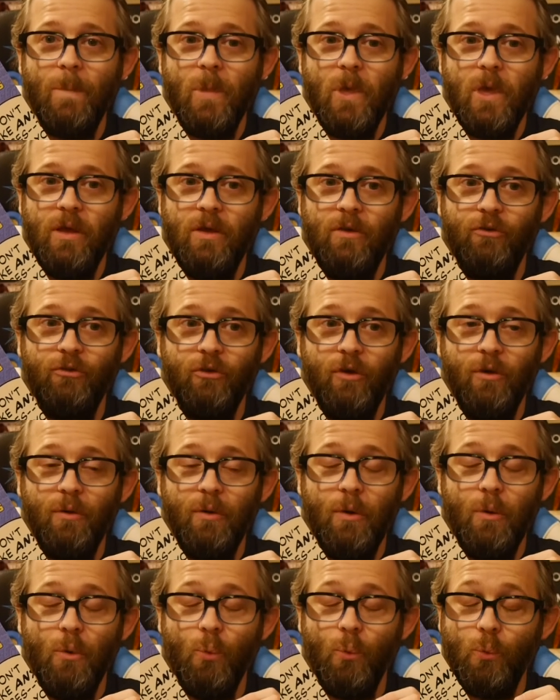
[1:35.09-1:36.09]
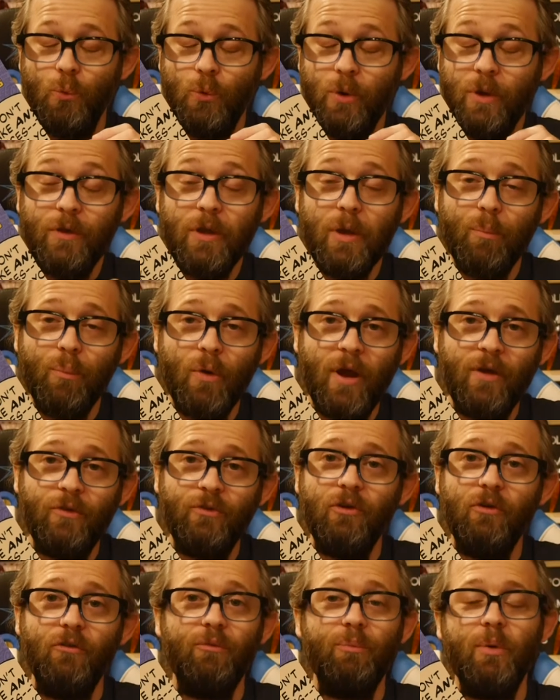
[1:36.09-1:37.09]
is really
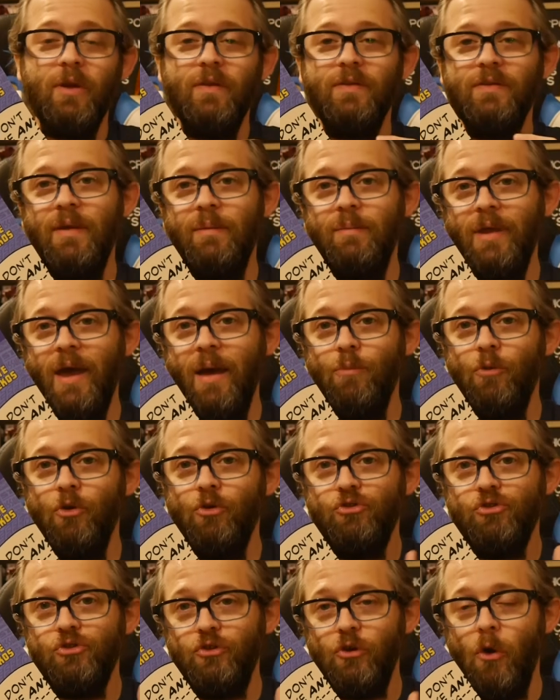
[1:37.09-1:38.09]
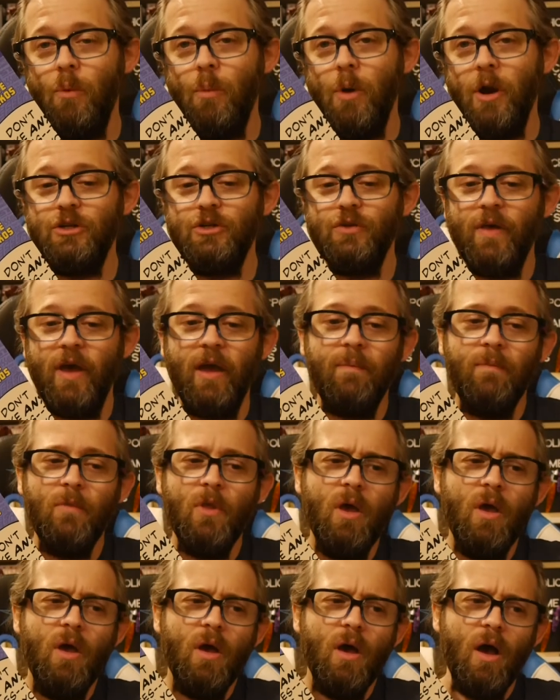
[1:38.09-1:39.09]
impressive, but at the same time, there's so much that
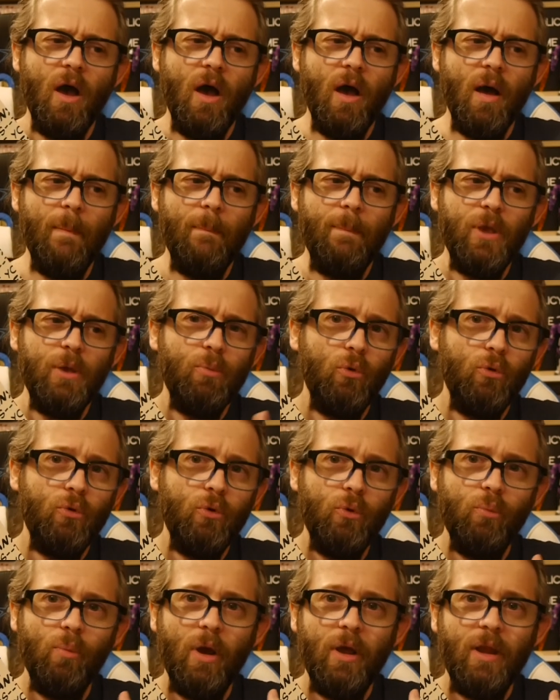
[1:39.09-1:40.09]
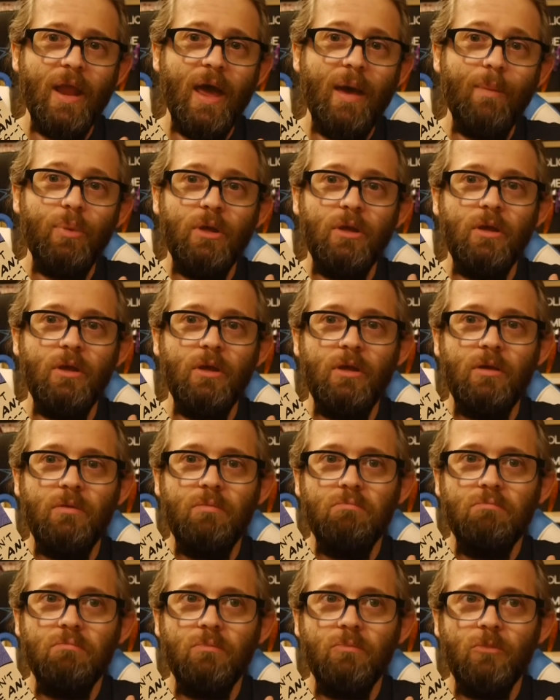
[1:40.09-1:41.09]
people who might not be,